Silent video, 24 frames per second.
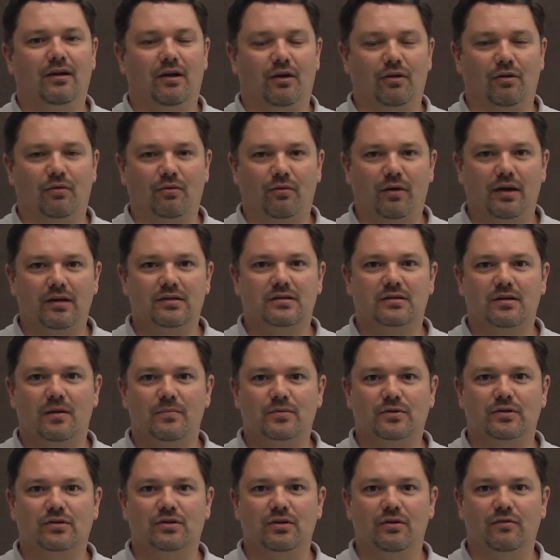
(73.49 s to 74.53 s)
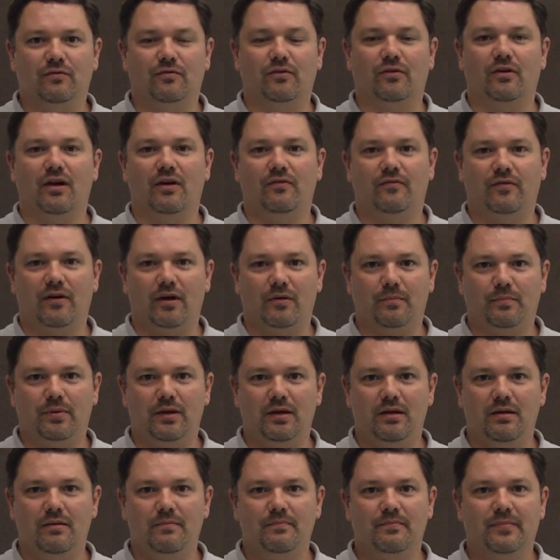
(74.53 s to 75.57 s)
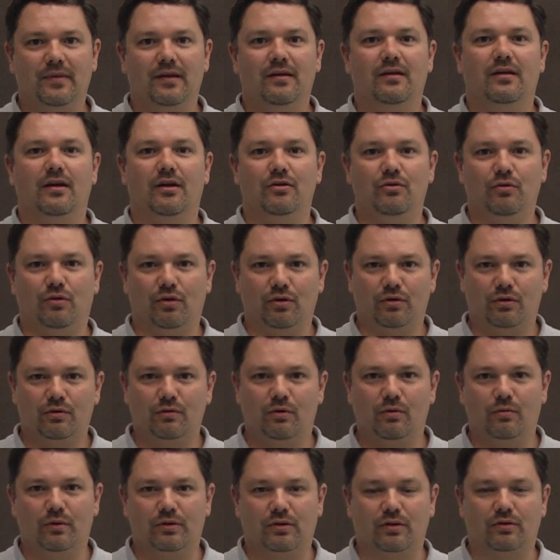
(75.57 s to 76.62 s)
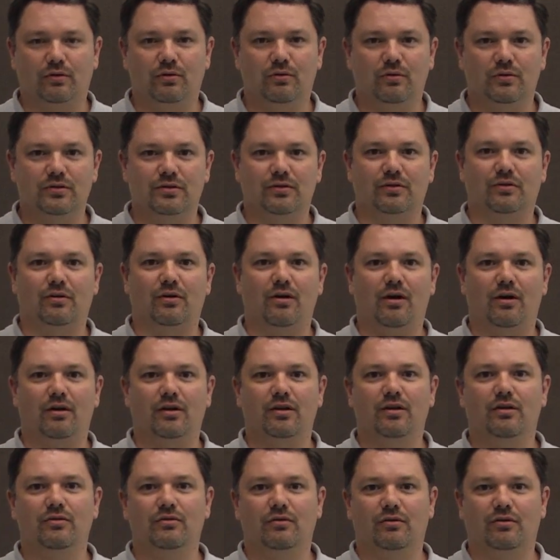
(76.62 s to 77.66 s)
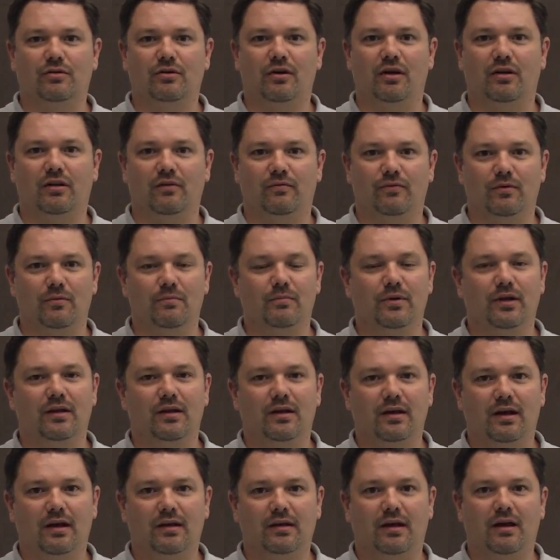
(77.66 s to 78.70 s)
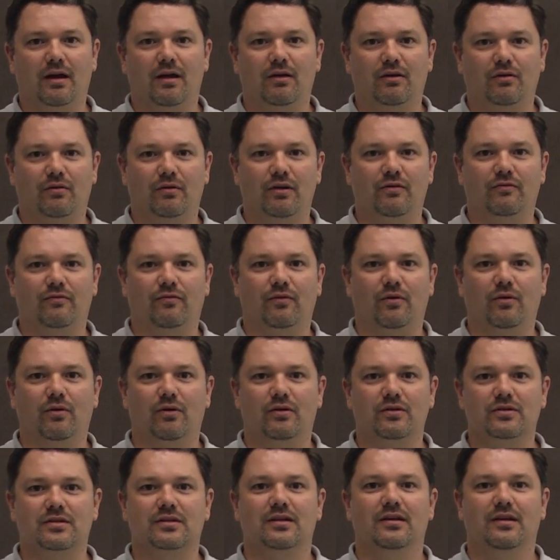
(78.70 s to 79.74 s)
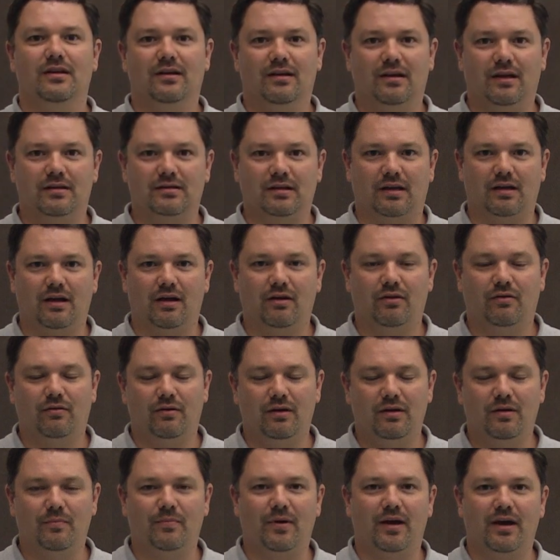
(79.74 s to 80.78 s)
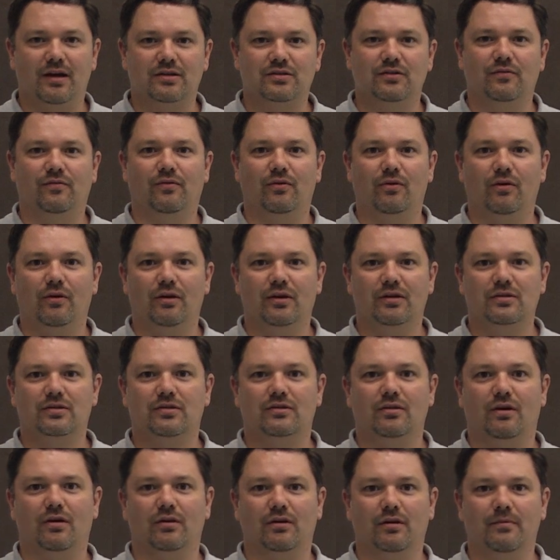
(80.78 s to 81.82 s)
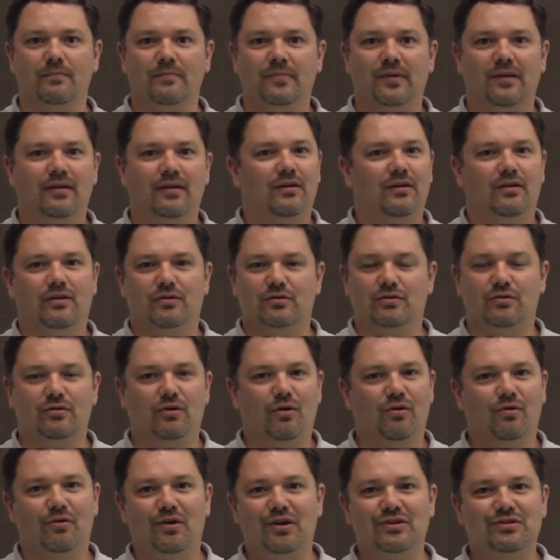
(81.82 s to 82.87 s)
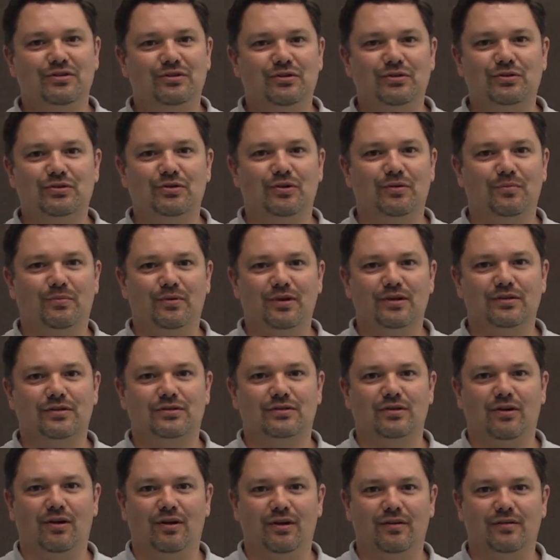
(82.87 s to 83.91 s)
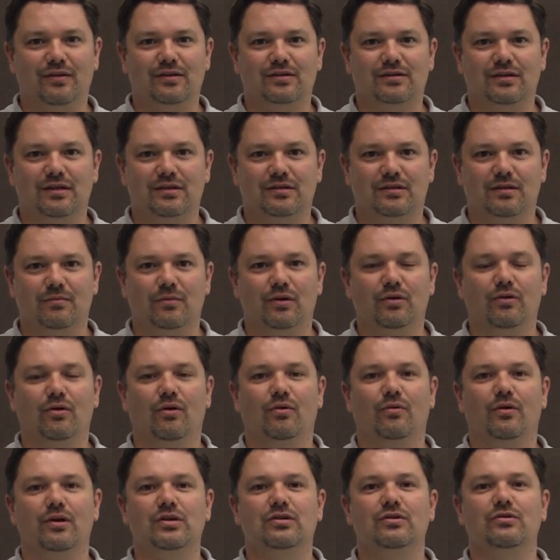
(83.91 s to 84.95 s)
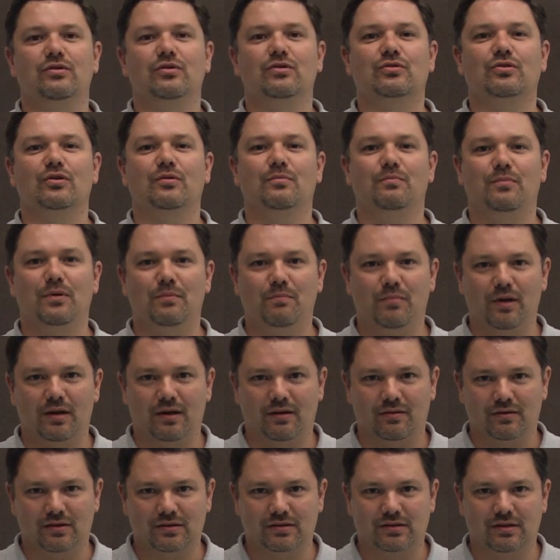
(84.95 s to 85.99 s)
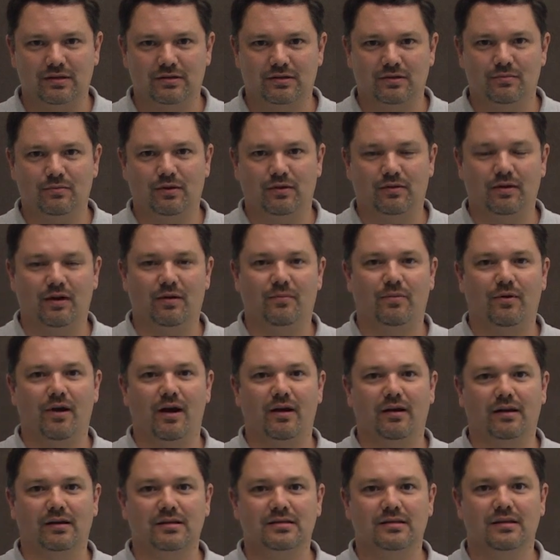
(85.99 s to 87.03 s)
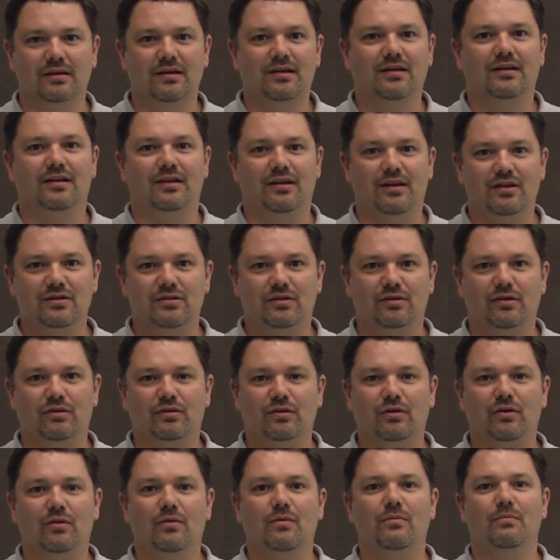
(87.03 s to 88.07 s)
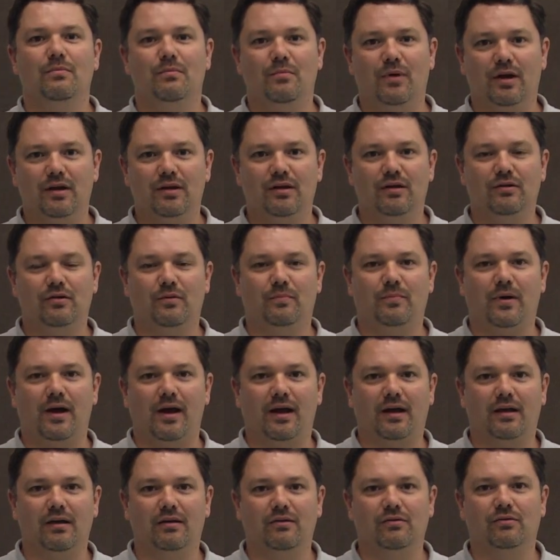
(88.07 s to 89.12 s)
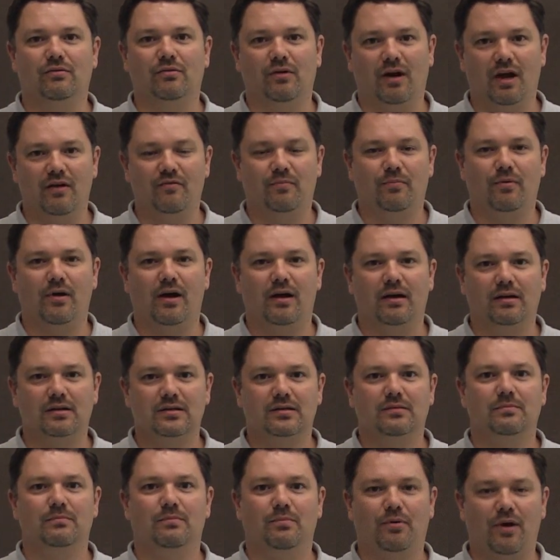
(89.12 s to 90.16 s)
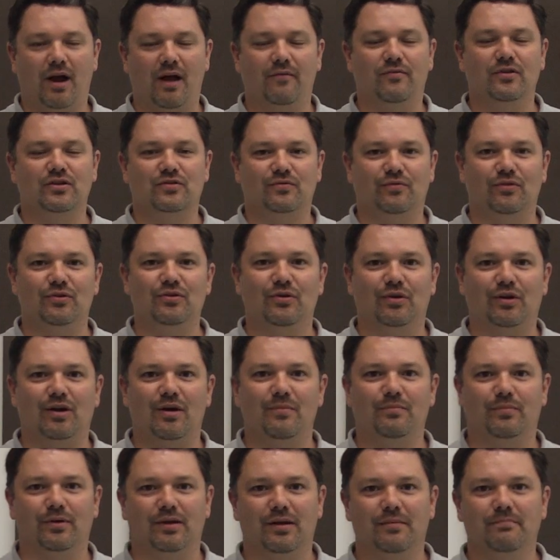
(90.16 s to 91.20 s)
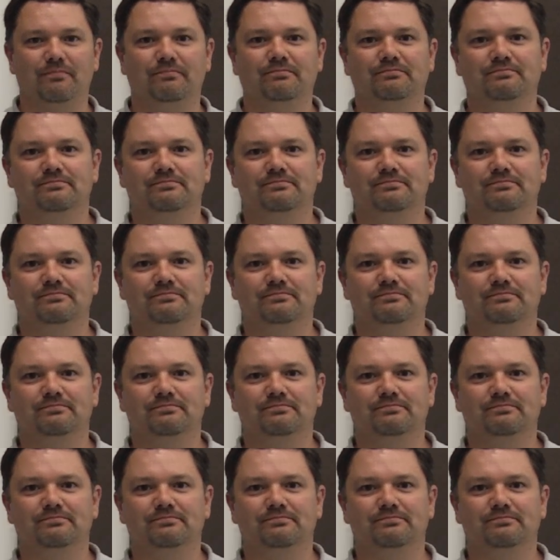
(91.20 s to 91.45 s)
A great substitute for FRP, and you can do it with the tools that are already in your truck if you're bidding on concrete floors as a concrete epoxy flooring installer. There's no reason you shouldn't be installing this system and no reason you shouldn't be bidding this system with our products. Easy to do, money in your pocket, drive profits for your company.